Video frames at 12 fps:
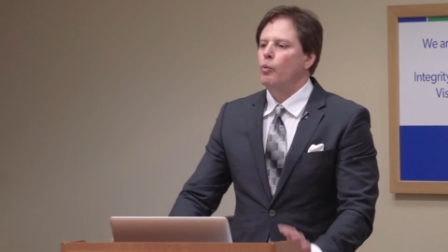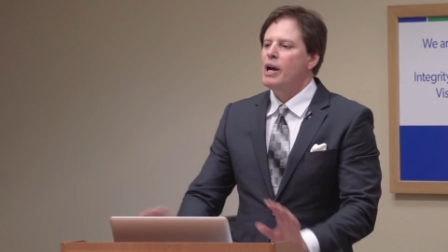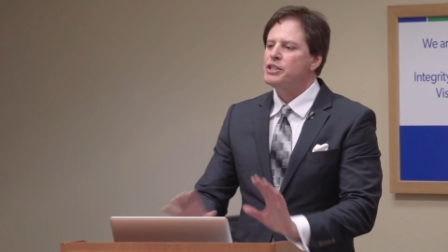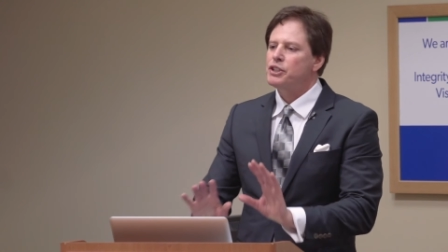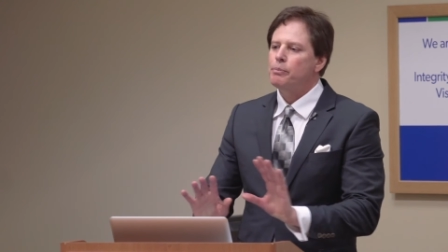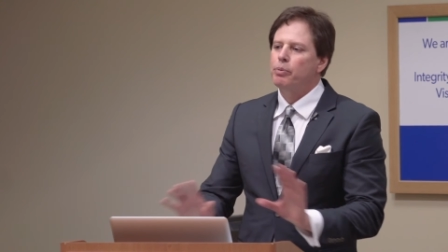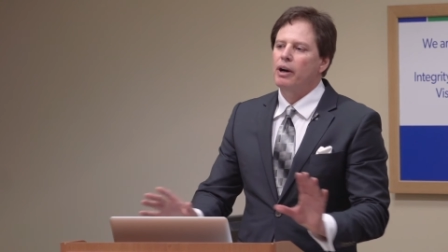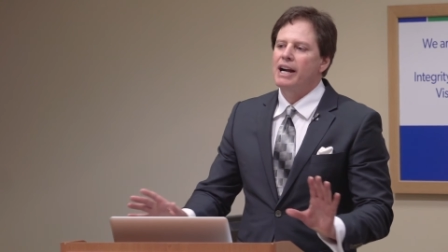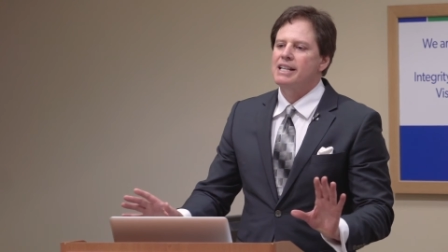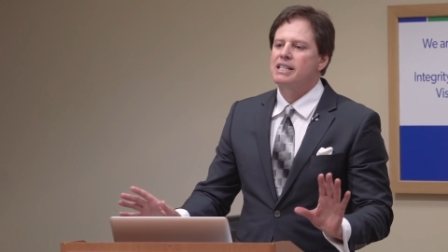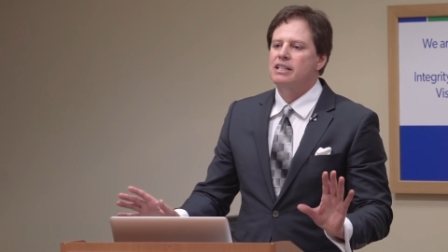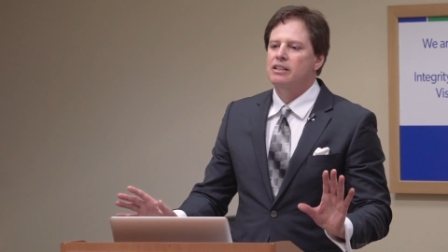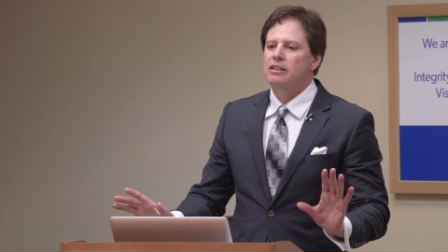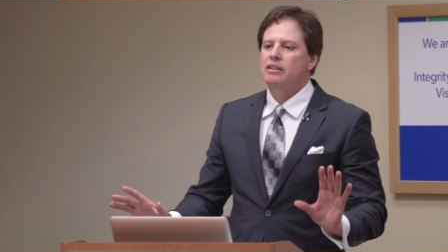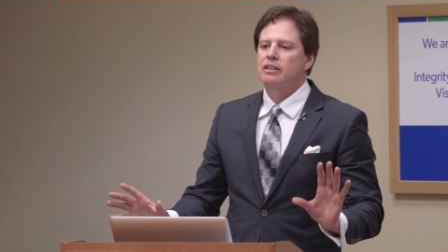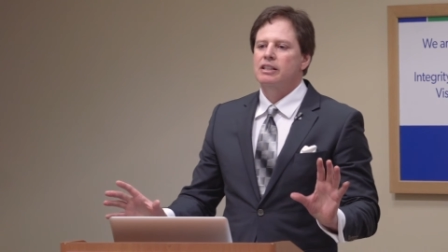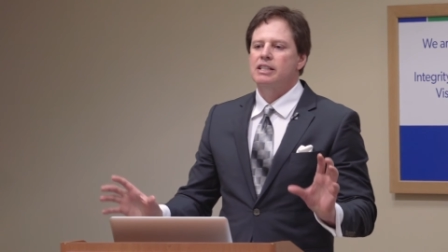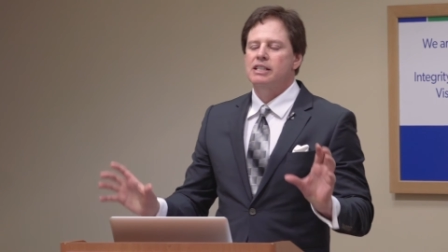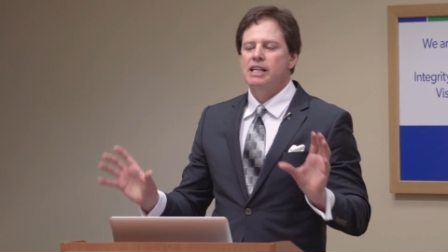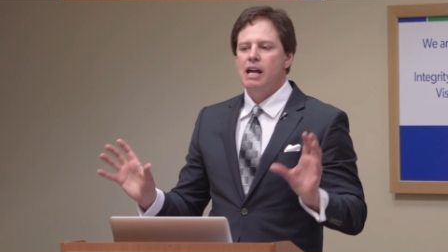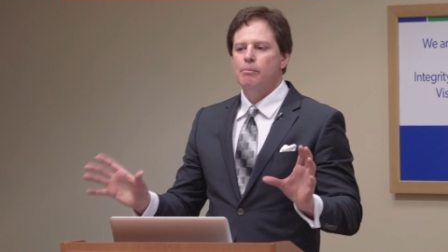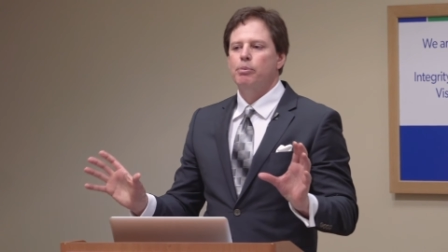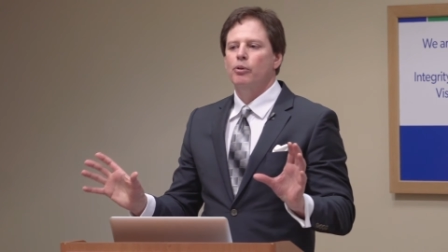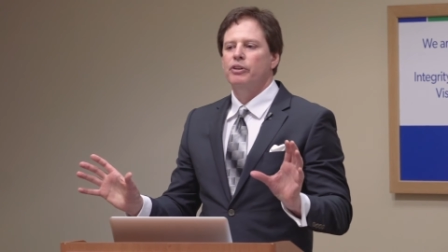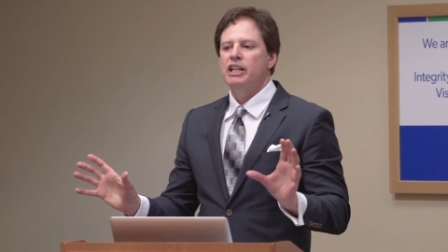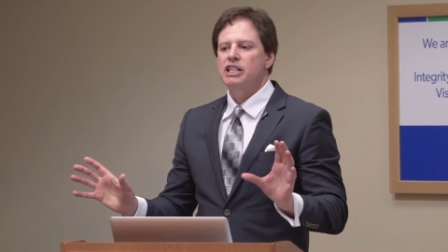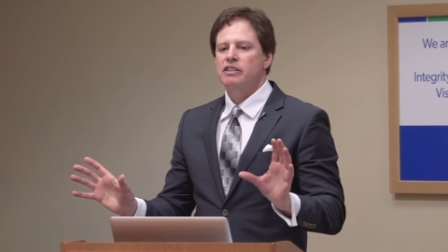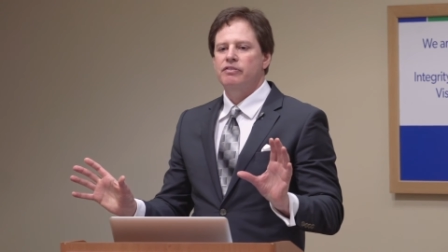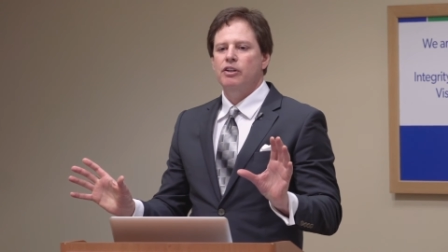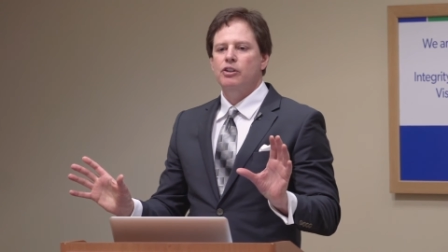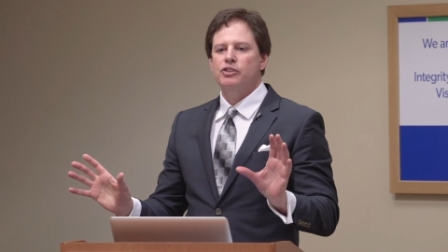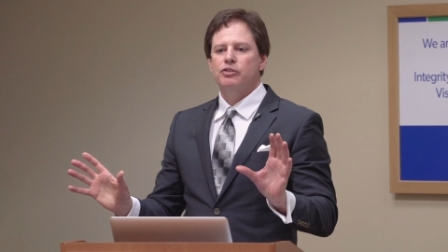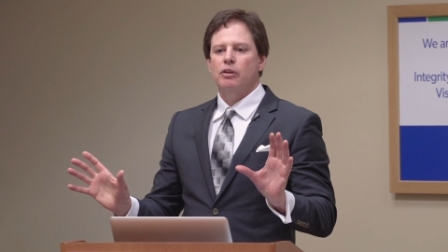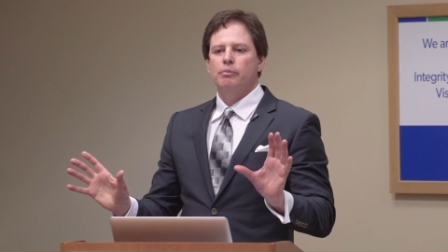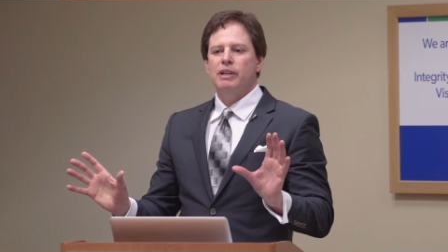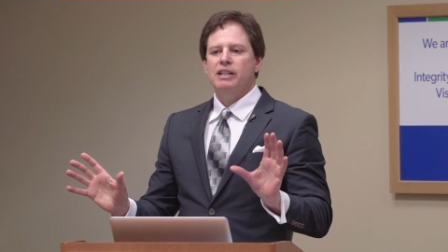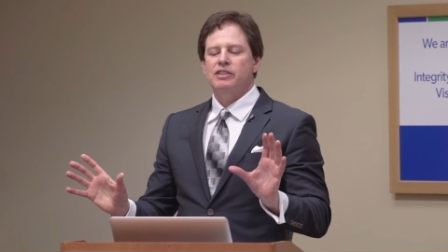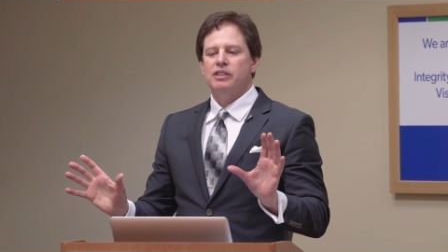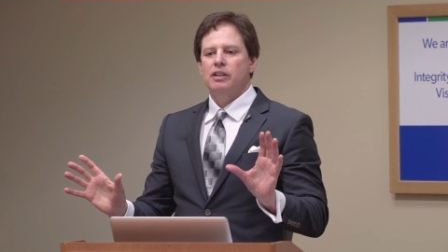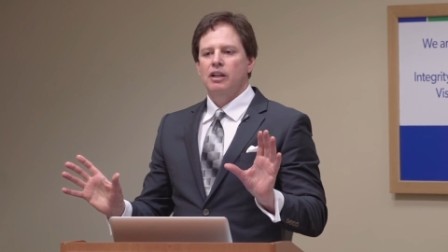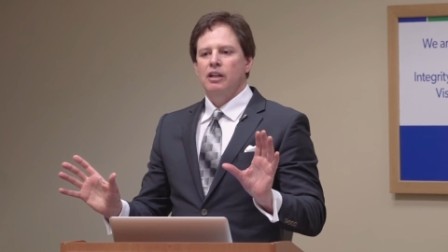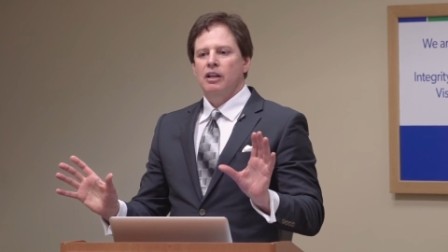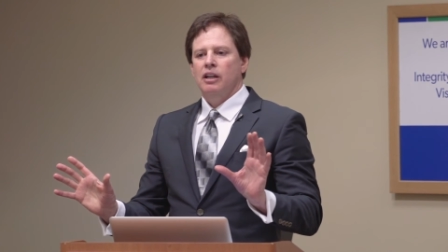Weston Price sampled these foods from these